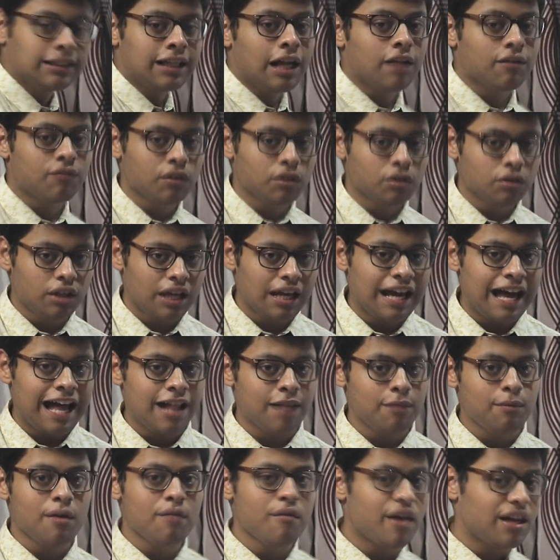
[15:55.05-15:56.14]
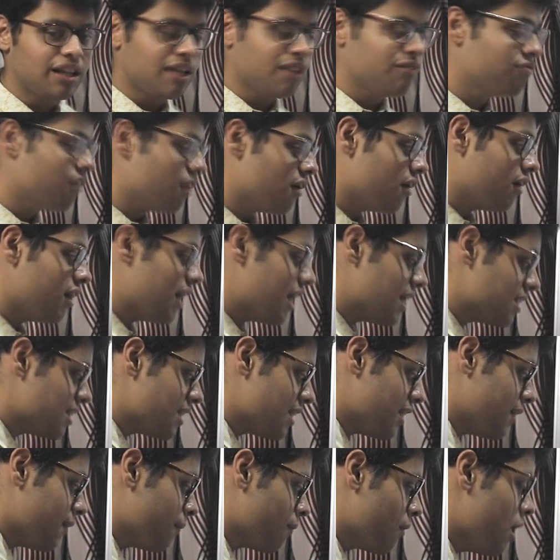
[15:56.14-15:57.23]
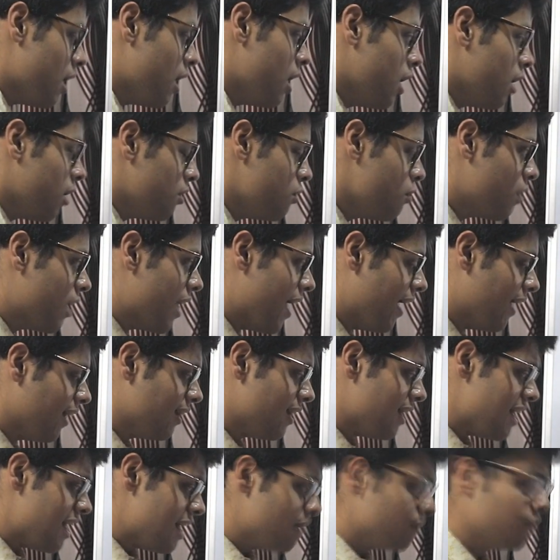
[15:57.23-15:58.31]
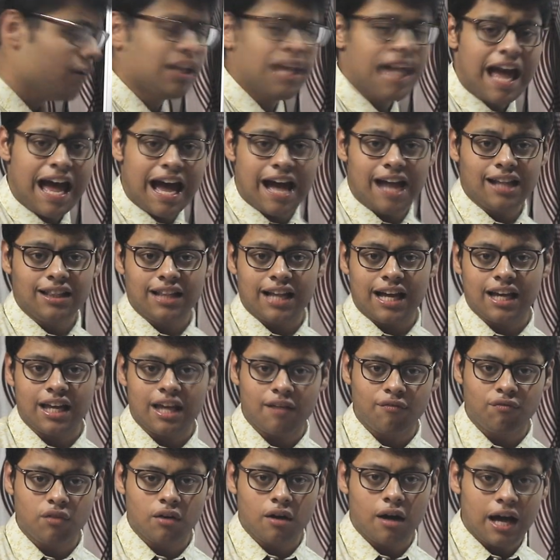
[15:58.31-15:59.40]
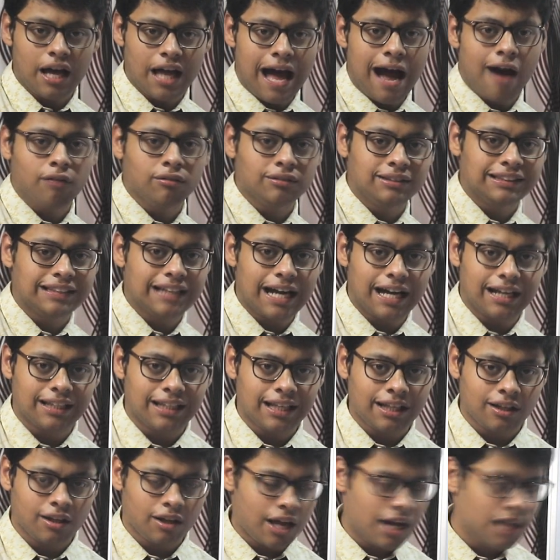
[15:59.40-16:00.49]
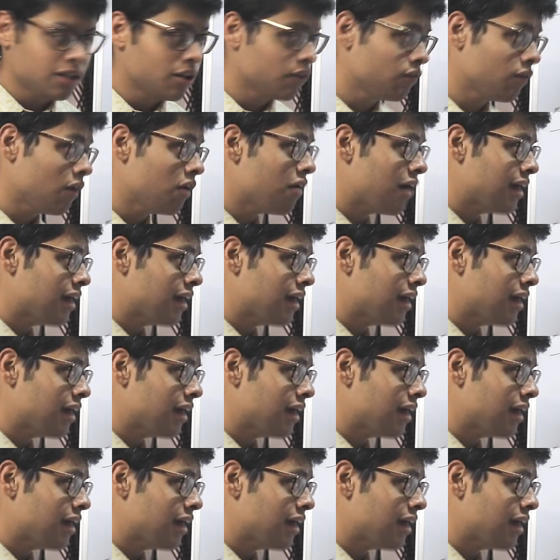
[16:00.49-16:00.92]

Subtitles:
That's all for today. I'll be waiting for your letter. You can even add, like, if you are outside and